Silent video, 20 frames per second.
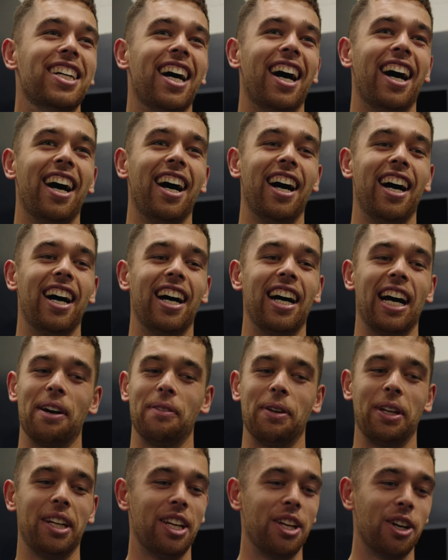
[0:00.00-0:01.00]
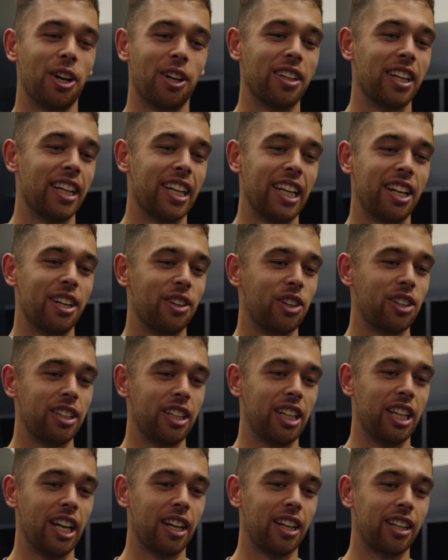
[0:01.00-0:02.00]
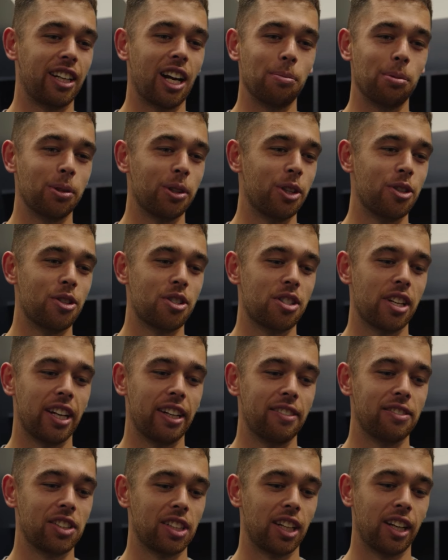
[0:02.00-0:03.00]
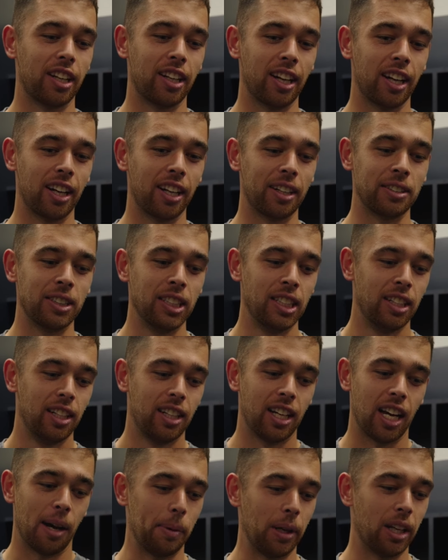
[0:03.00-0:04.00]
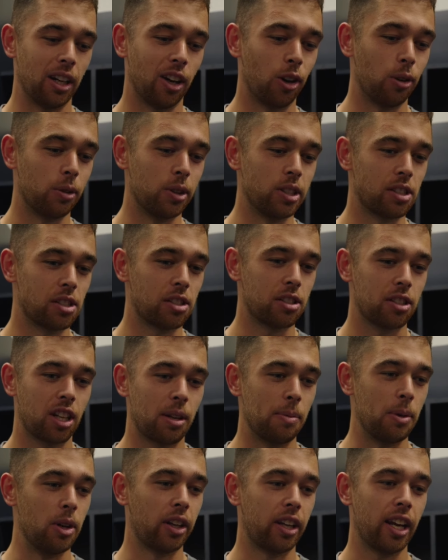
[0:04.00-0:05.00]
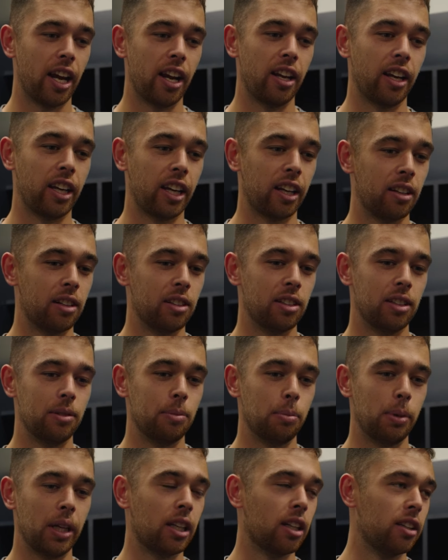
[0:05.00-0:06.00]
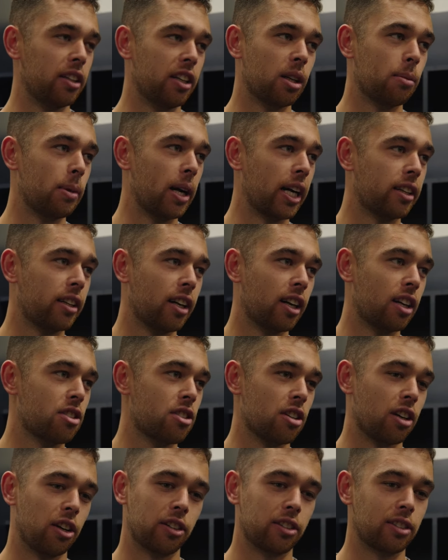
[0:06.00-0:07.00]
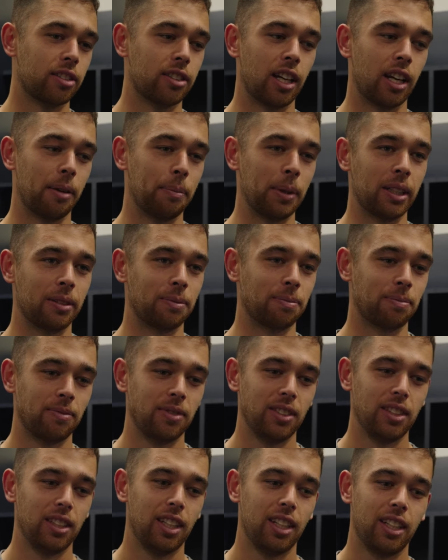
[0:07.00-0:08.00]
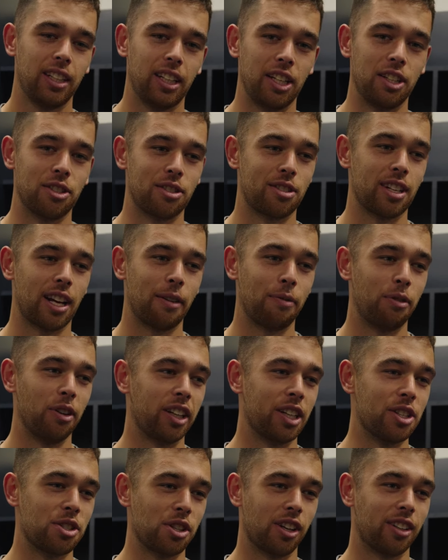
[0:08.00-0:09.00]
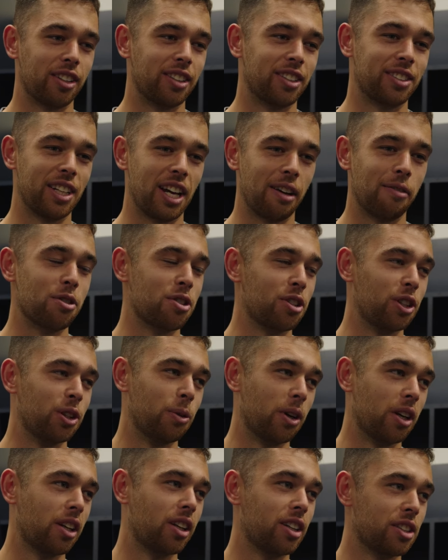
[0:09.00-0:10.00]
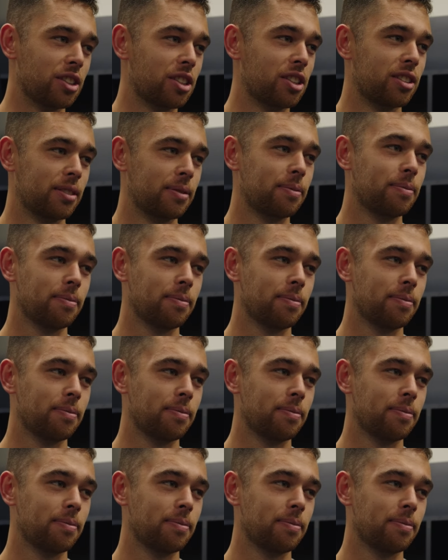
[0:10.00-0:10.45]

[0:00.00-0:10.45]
I mean, he earned it. He had a couple of huge saves, and. I mean, always communicating and being a leader back there. So, I mean, I feel like he's earned every single one of those.